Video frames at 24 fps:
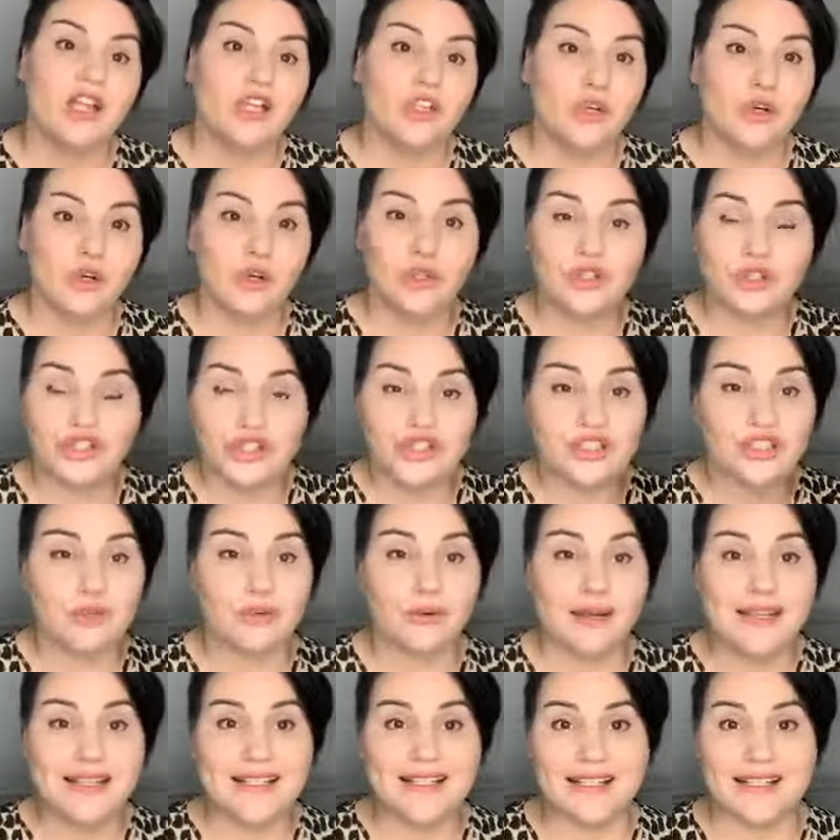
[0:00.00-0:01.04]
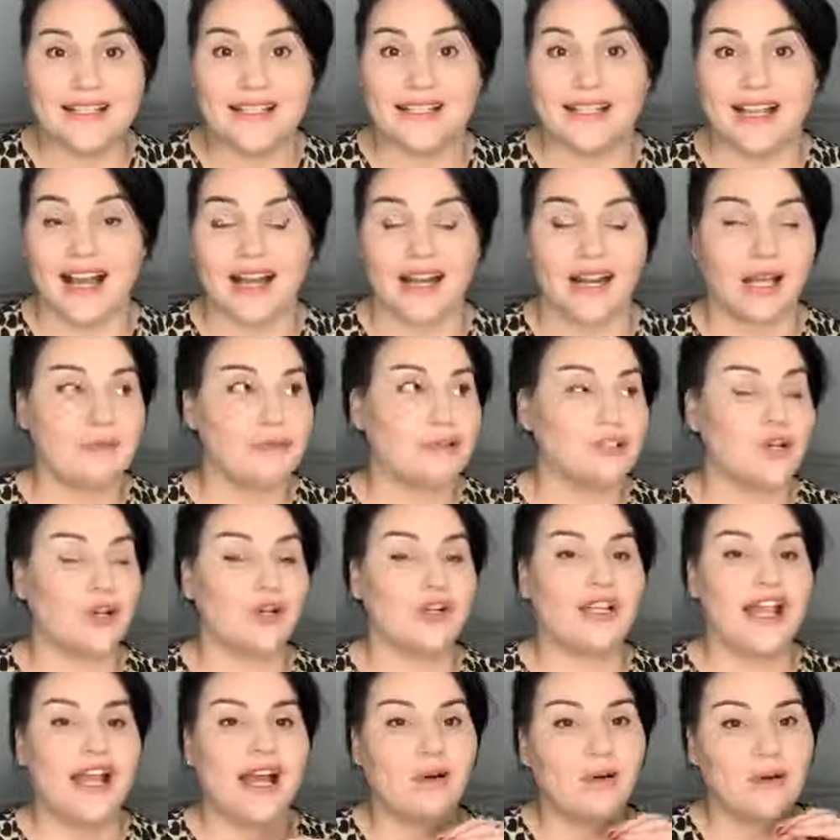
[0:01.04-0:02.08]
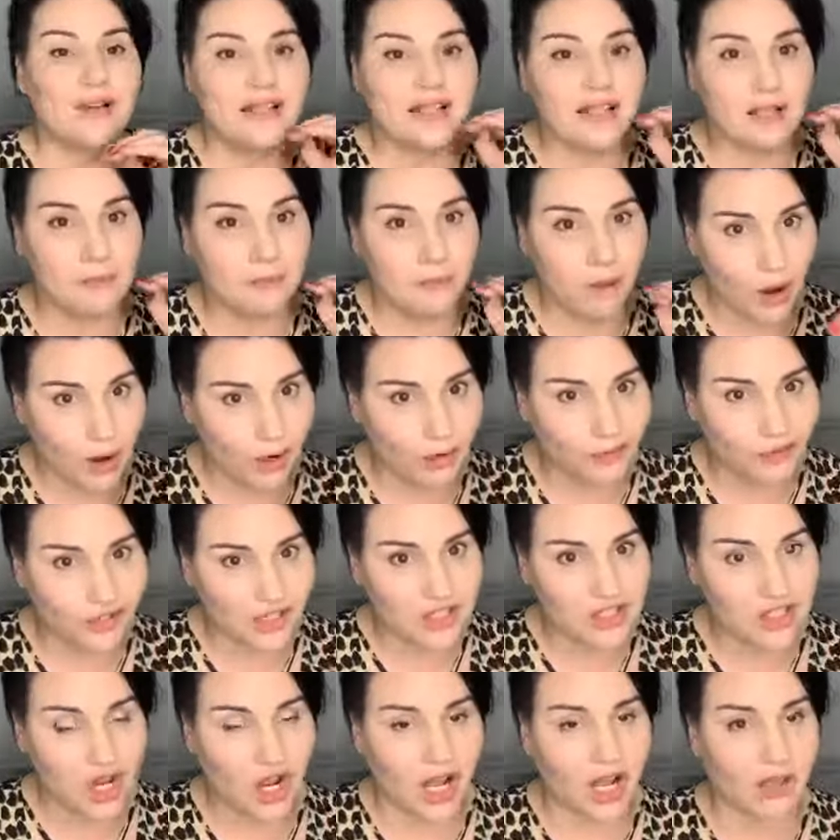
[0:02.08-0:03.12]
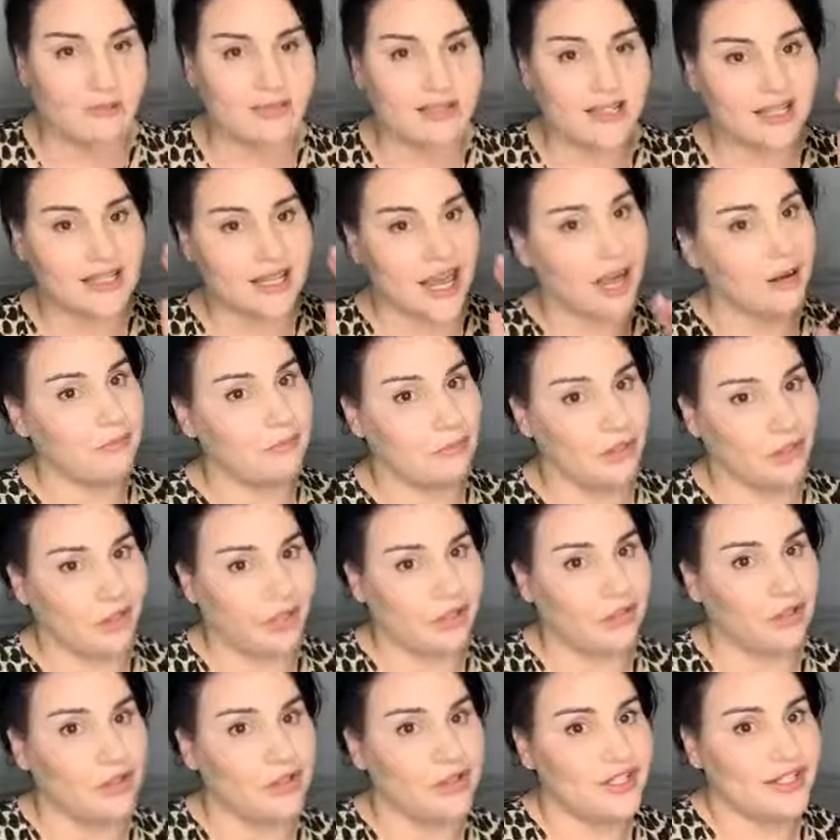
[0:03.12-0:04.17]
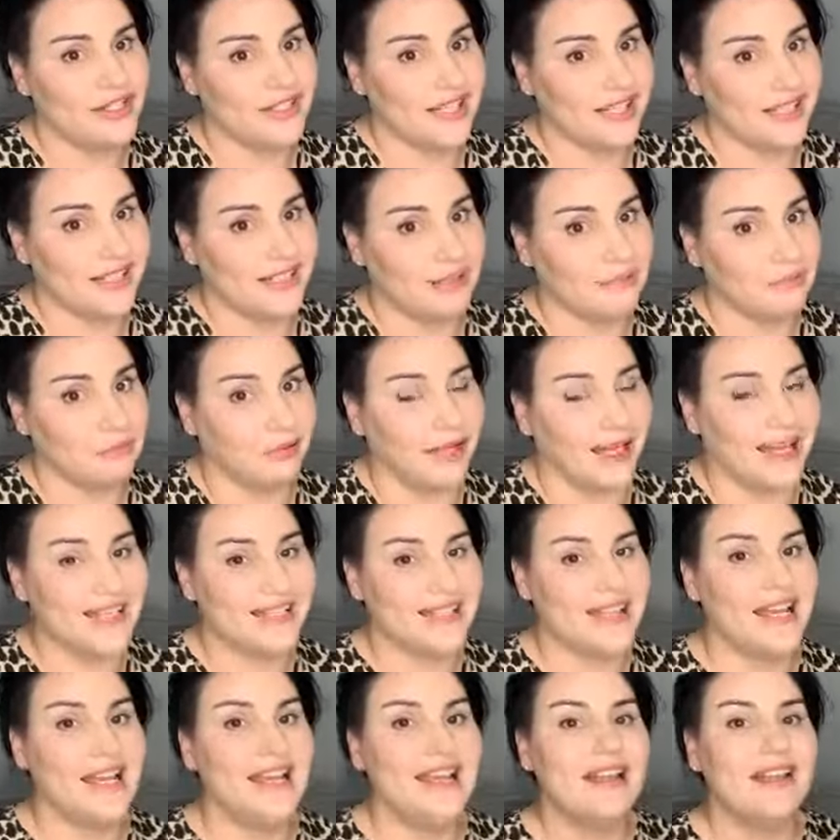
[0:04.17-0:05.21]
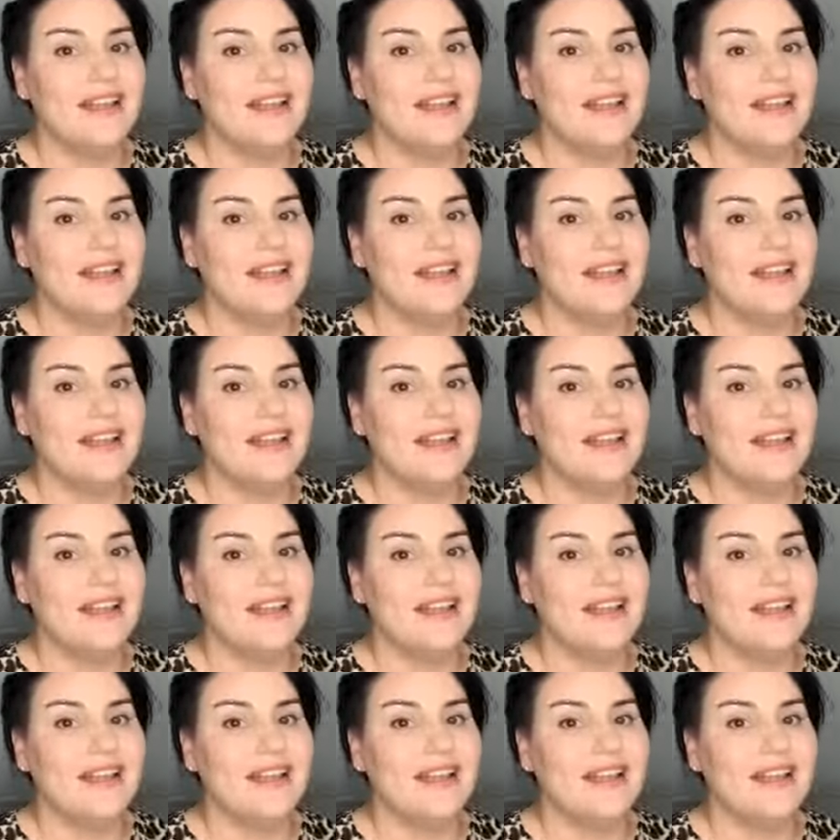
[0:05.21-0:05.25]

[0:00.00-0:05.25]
You're just a recent startup, so now is the perfect time to start putting those things in place,